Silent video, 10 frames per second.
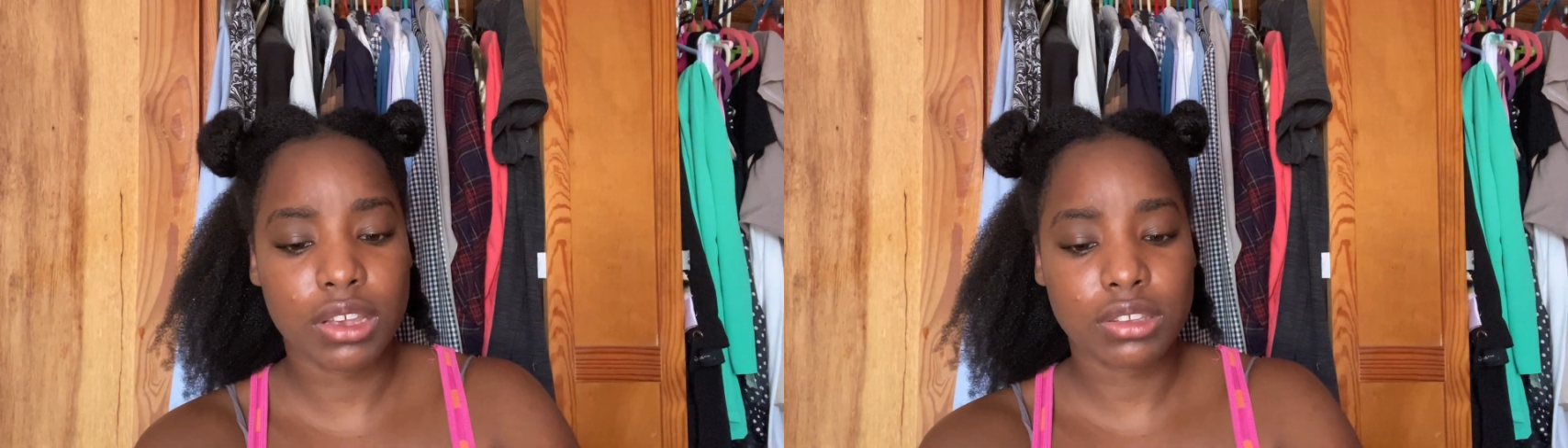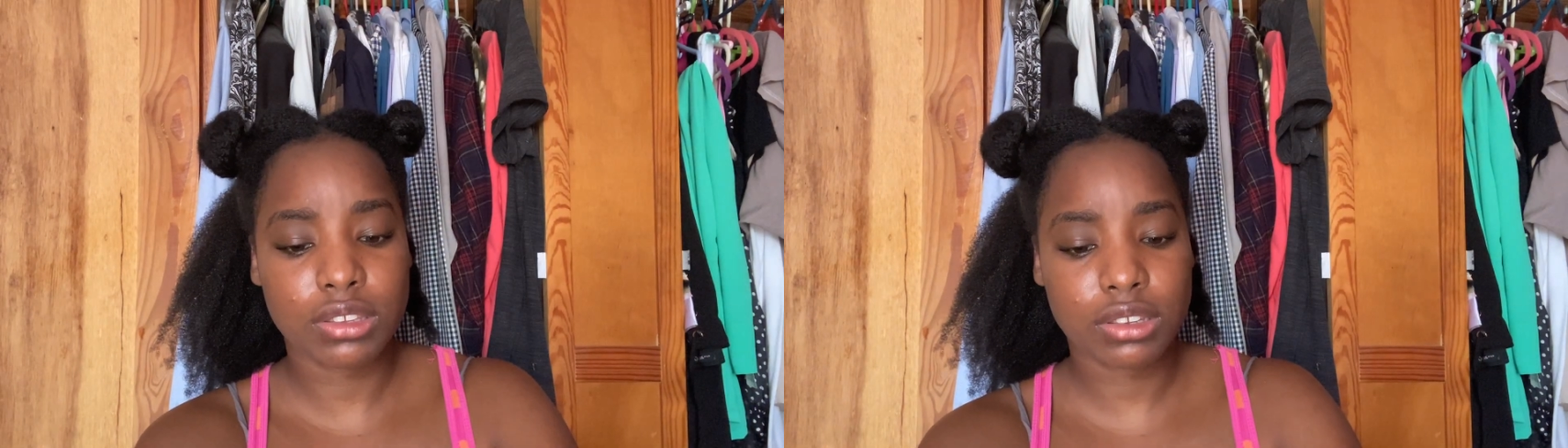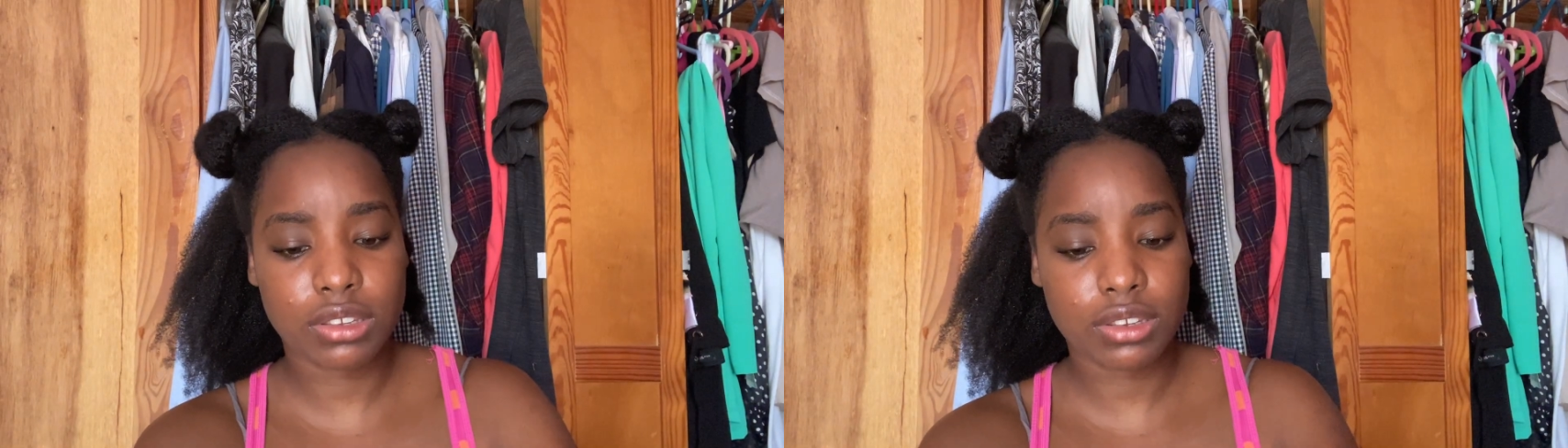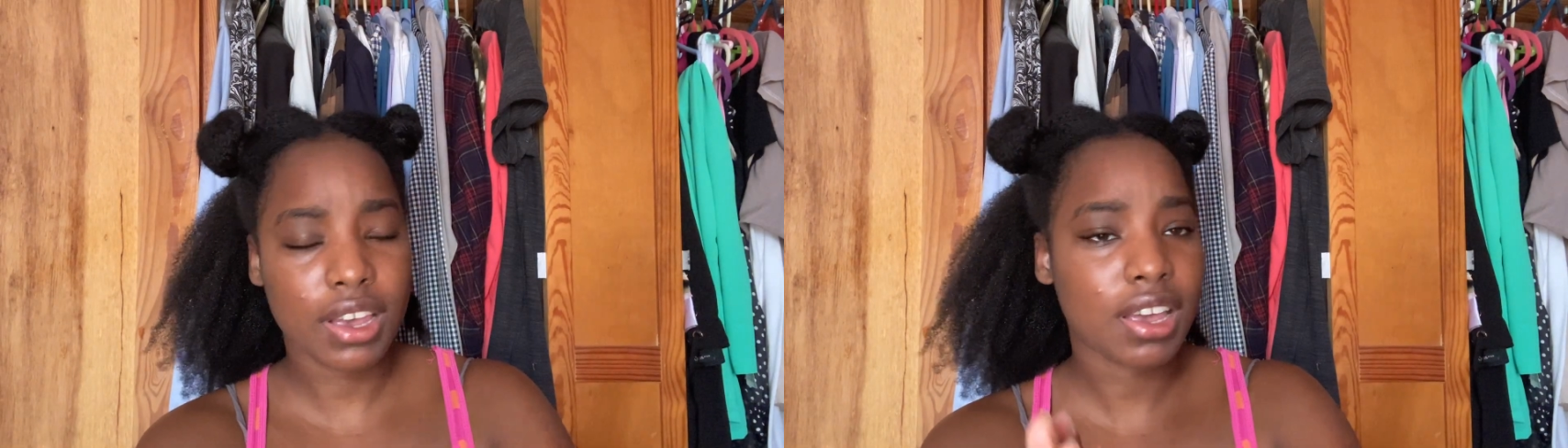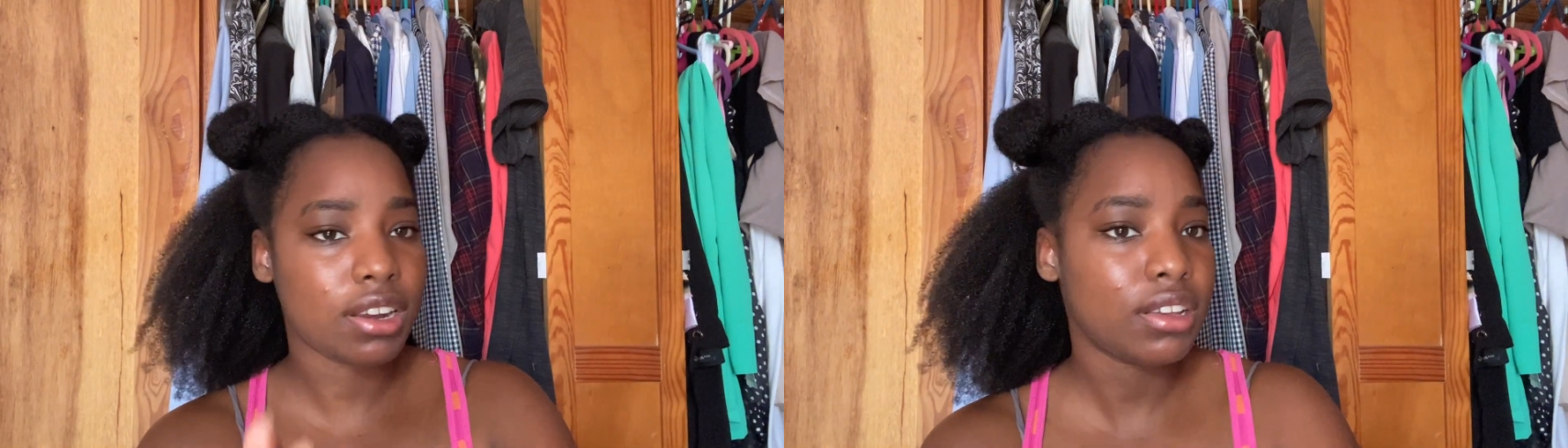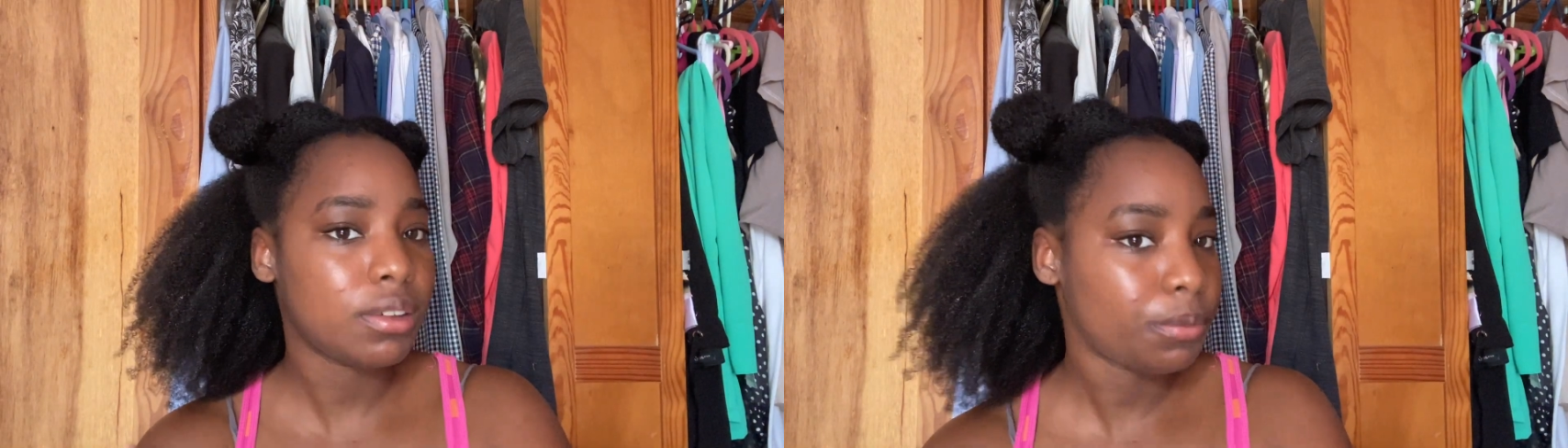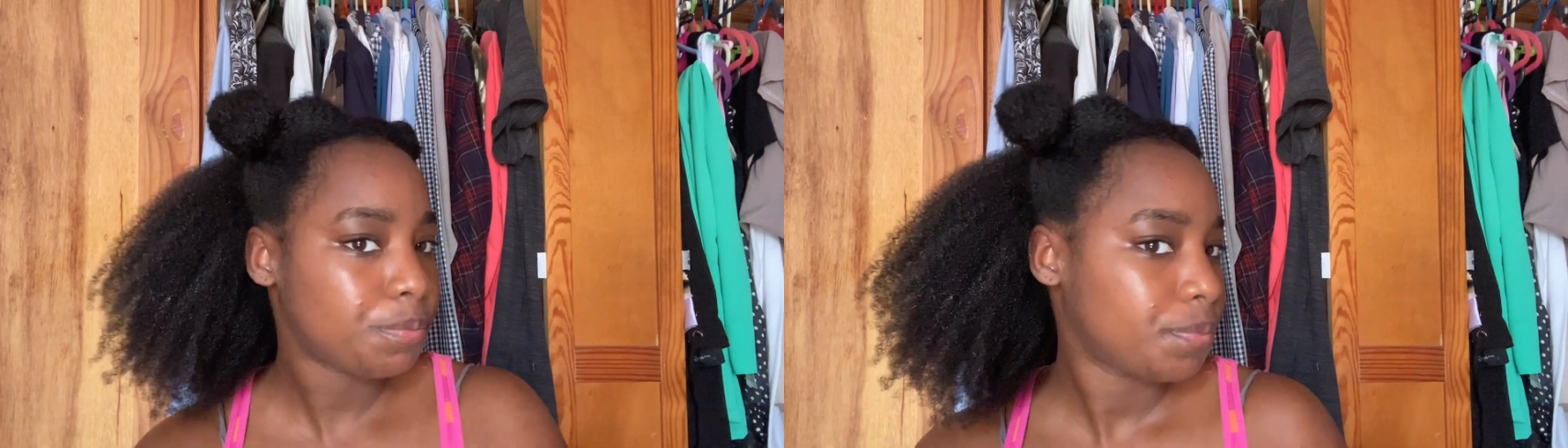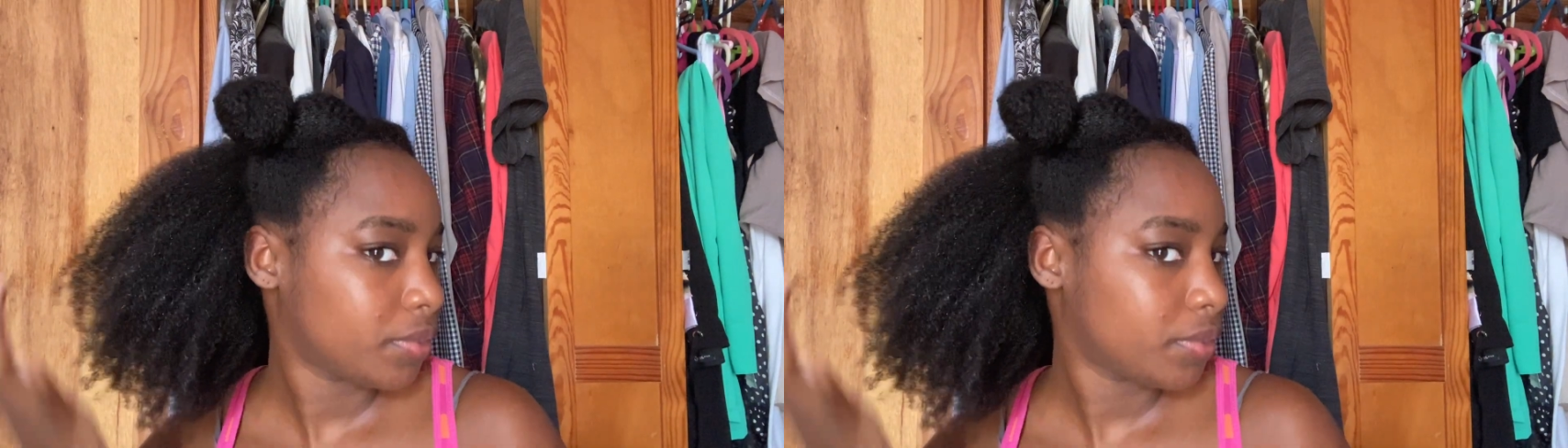It's kind of